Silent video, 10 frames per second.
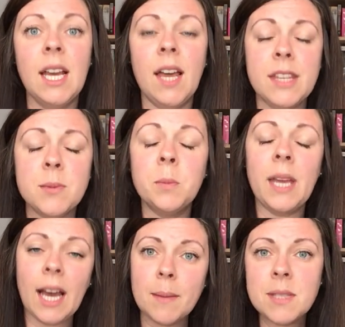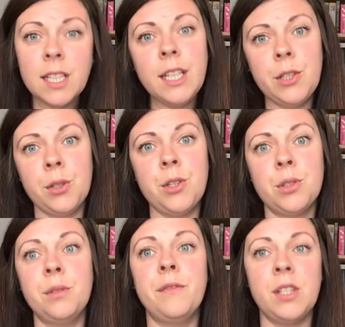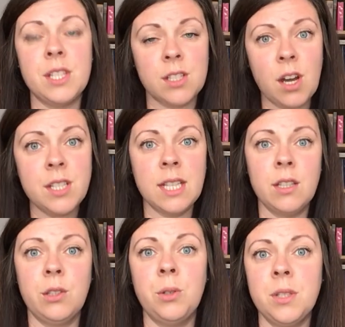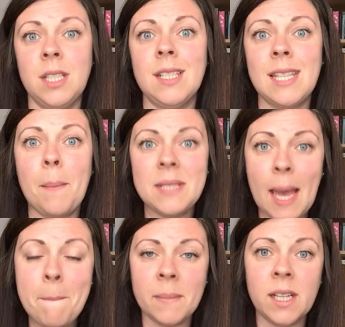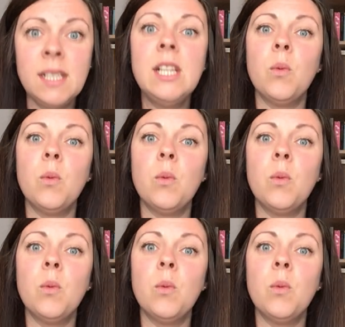And this will be absolutely crucial for starting the course in September,